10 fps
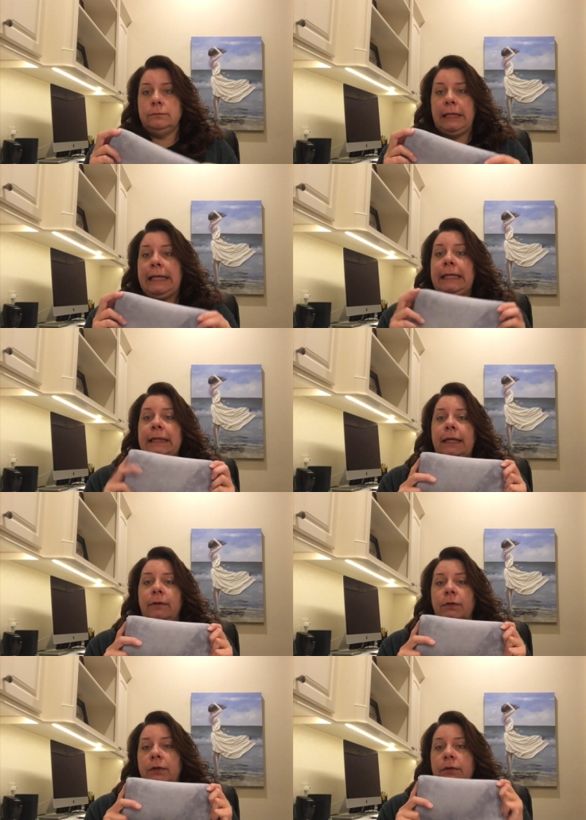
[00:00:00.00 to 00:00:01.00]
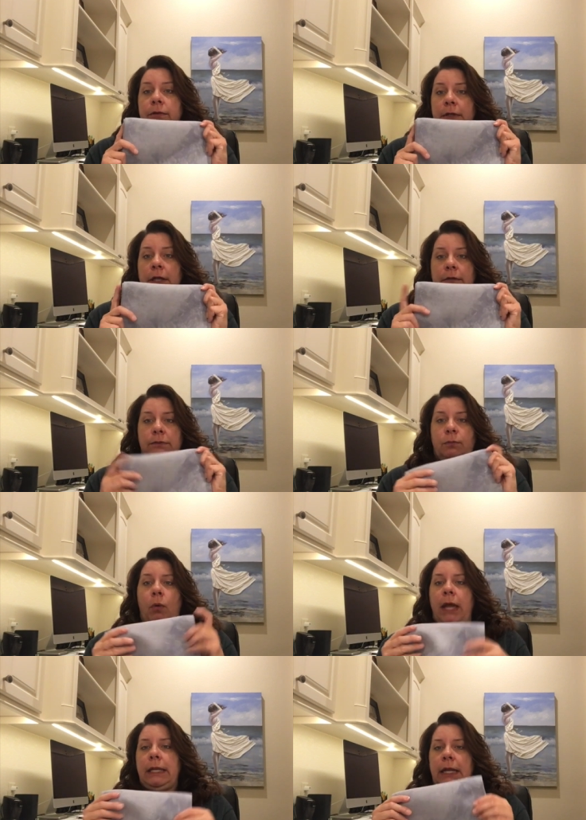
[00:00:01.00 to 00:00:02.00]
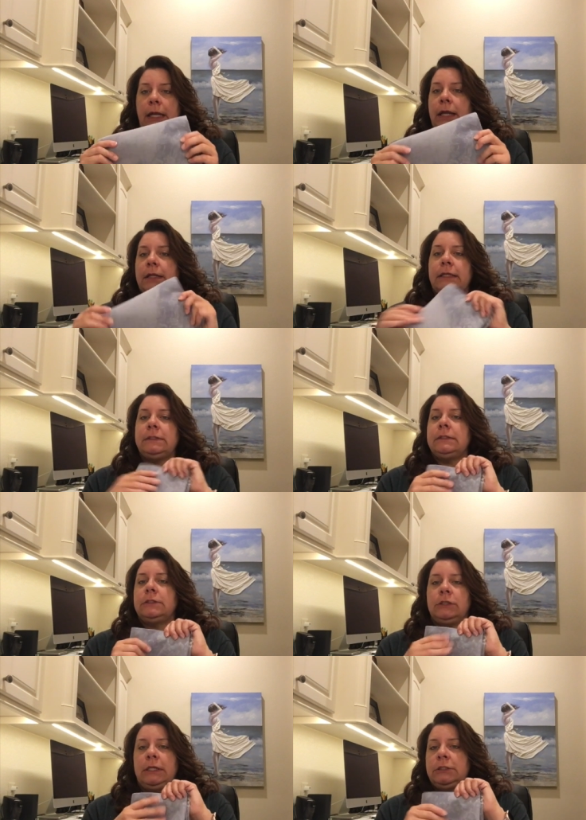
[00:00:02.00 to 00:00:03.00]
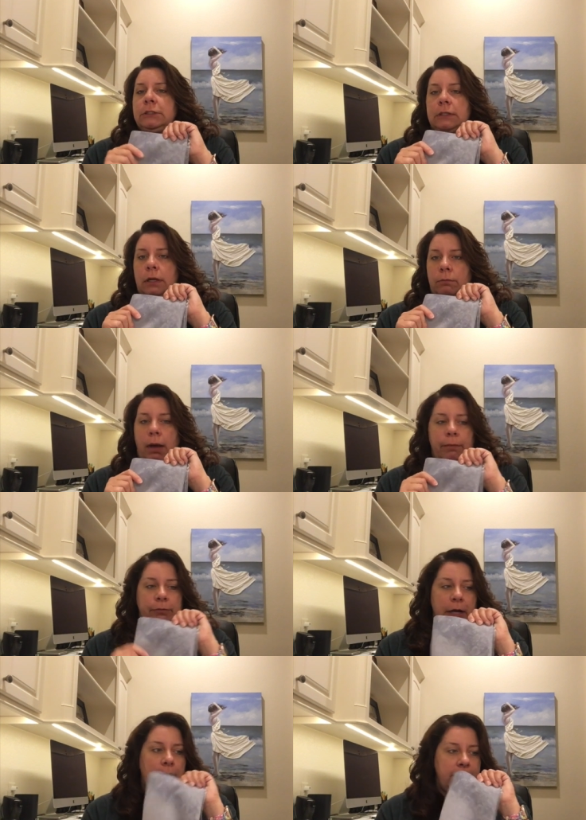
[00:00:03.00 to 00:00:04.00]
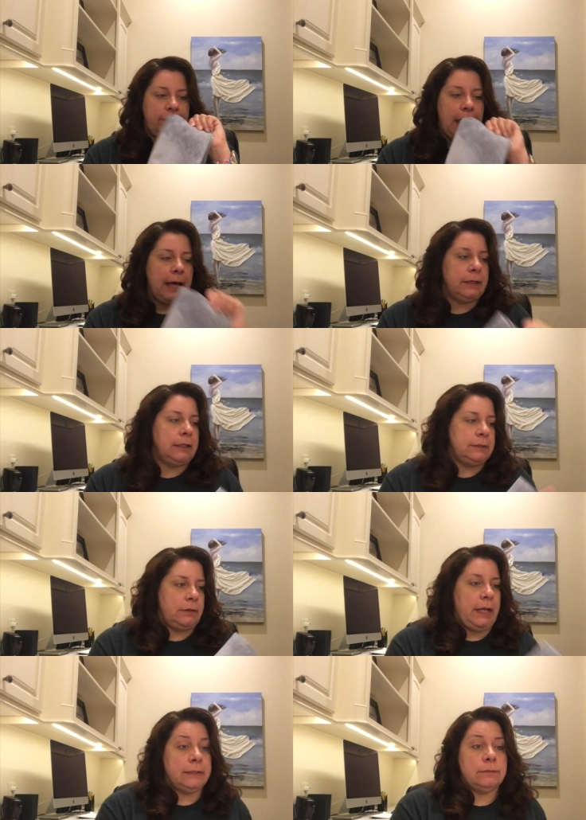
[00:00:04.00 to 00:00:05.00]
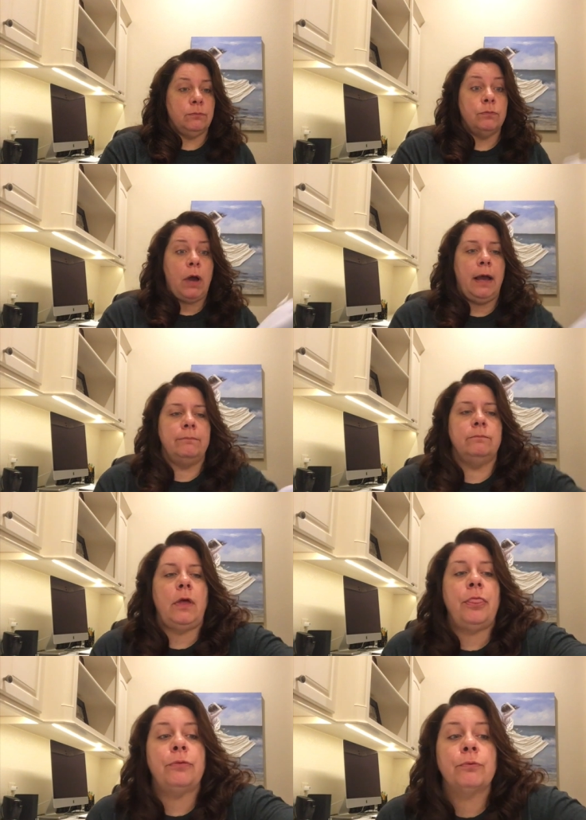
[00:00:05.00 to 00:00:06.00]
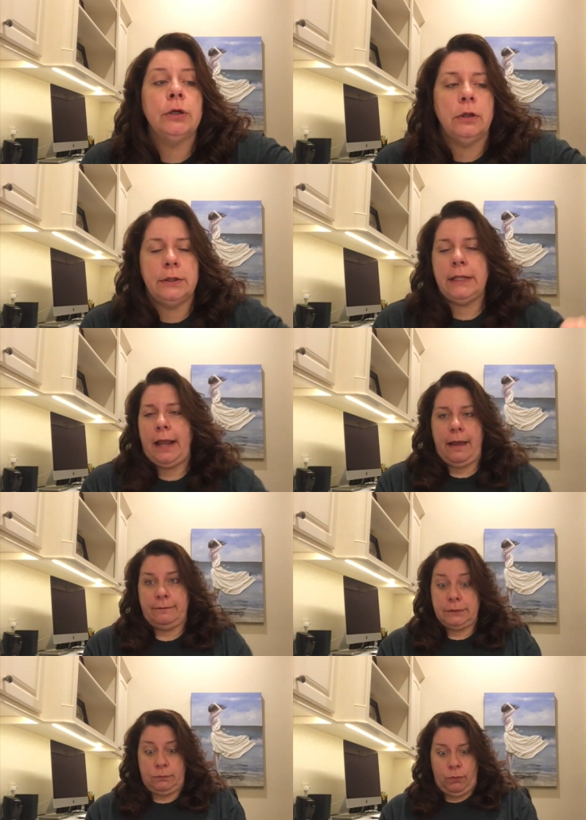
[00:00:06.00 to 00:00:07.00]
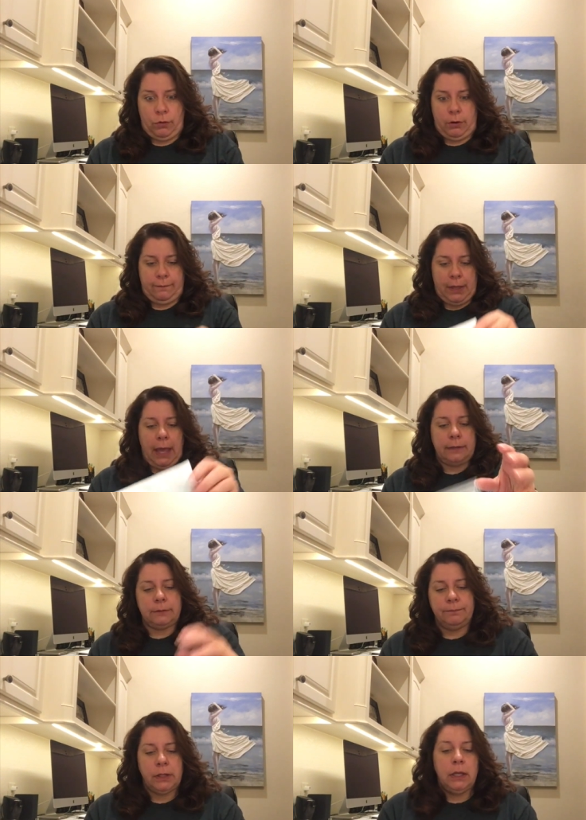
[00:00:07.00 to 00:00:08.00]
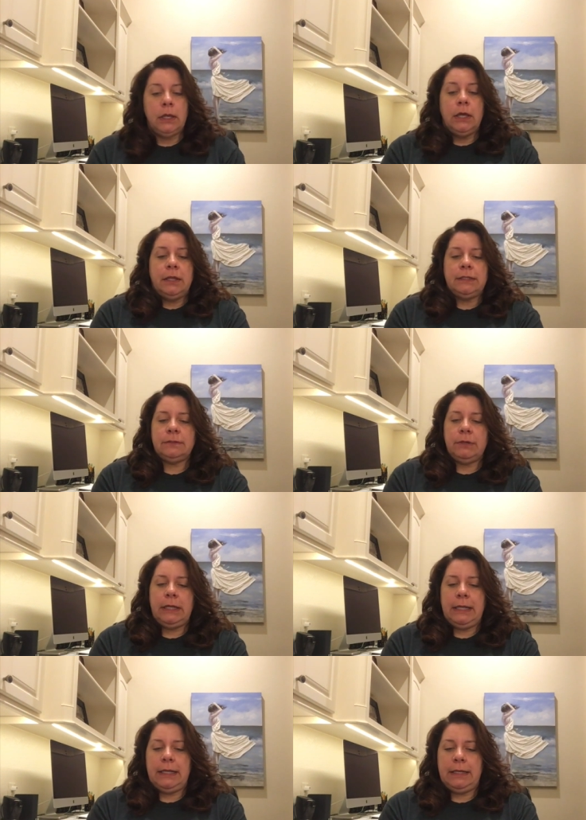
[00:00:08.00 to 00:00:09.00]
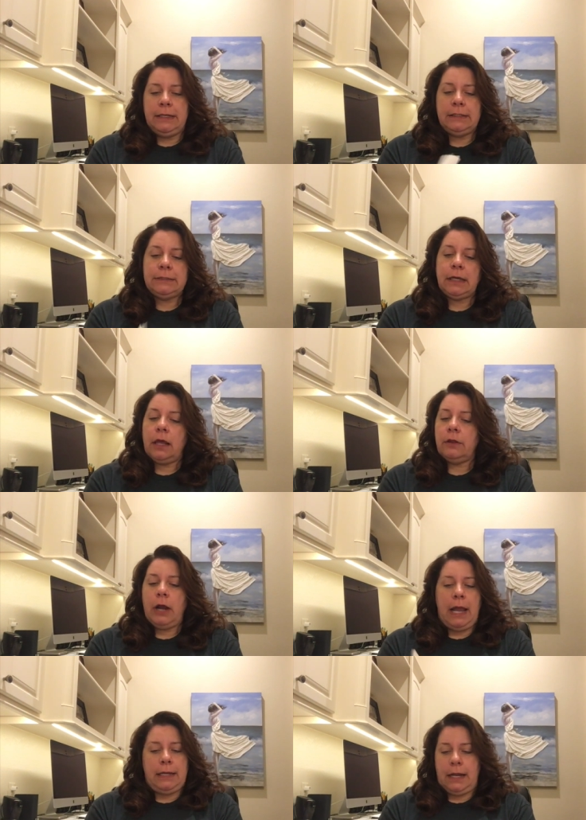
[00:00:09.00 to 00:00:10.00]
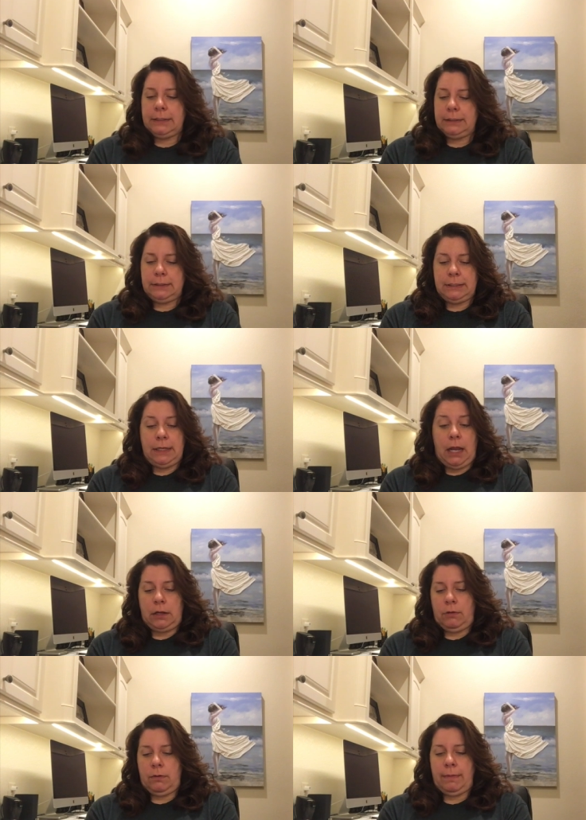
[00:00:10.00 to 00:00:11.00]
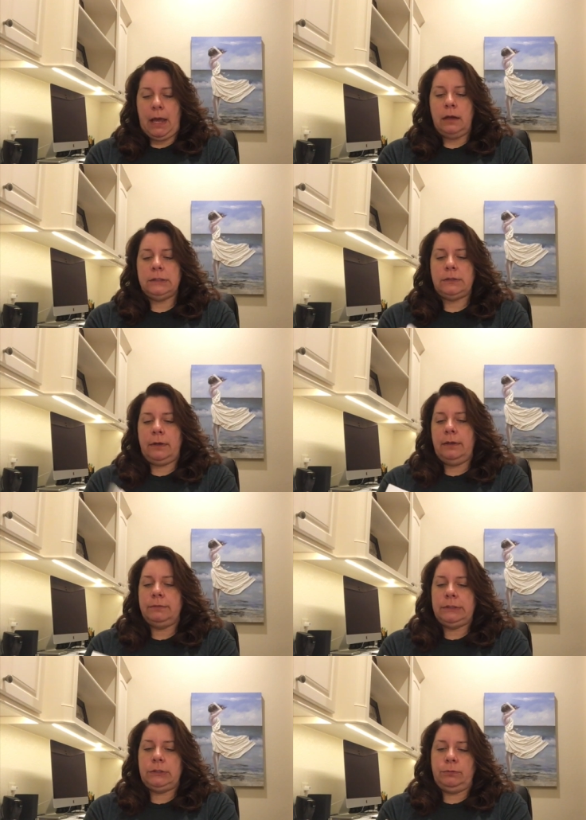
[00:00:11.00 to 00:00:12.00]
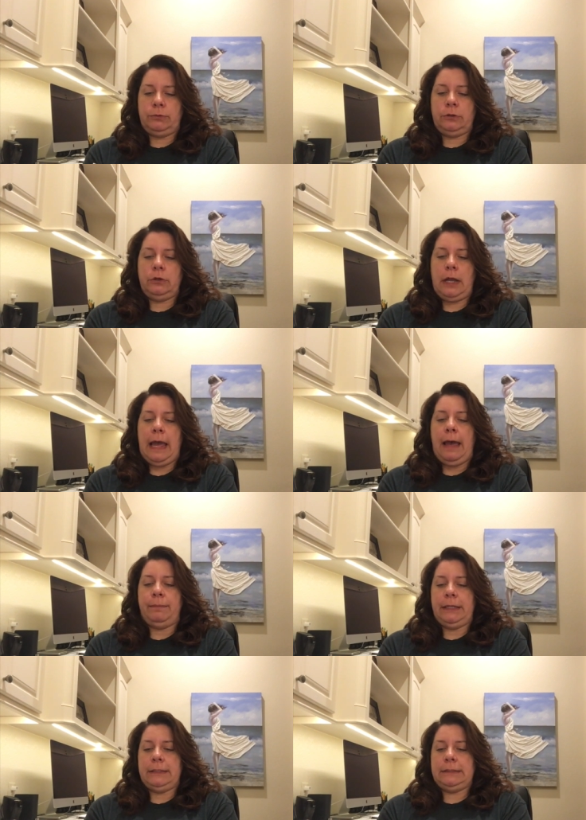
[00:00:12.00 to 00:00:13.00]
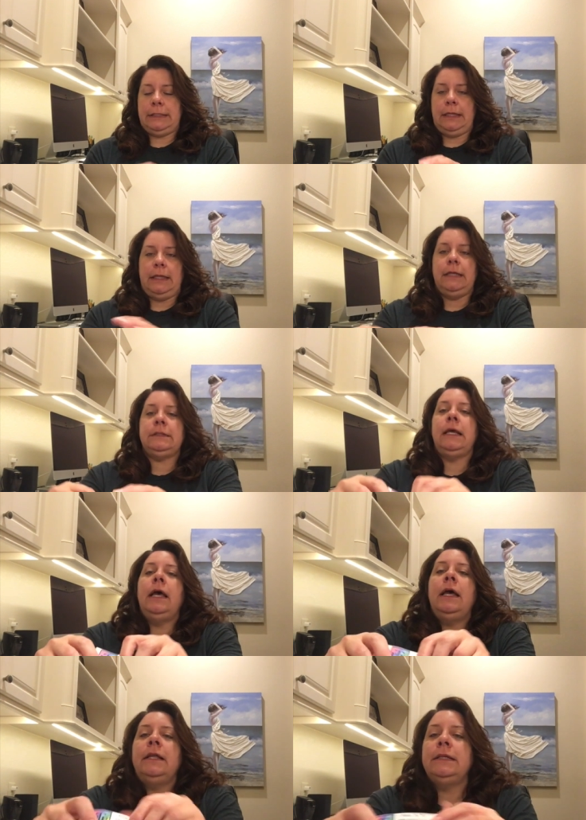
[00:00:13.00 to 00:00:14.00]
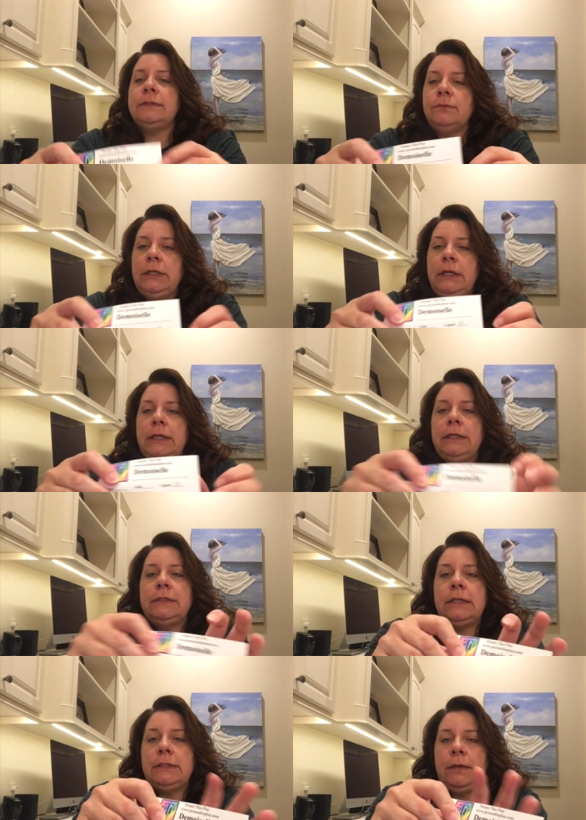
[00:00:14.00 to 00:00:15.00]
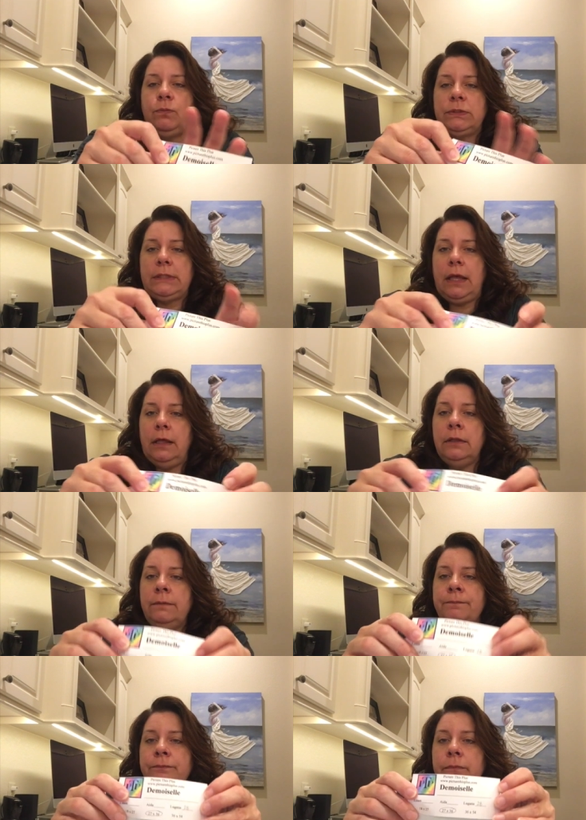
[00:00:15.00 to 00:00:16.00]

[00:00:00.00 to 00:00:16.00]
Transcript: anything with, you know, some white in it, this is, it's just going to pop right off that. And so that's, I'm thrilled that I have some more of that. This one is a color I had not did not know about, so I was just super happy to see this. This one is Demoiselle,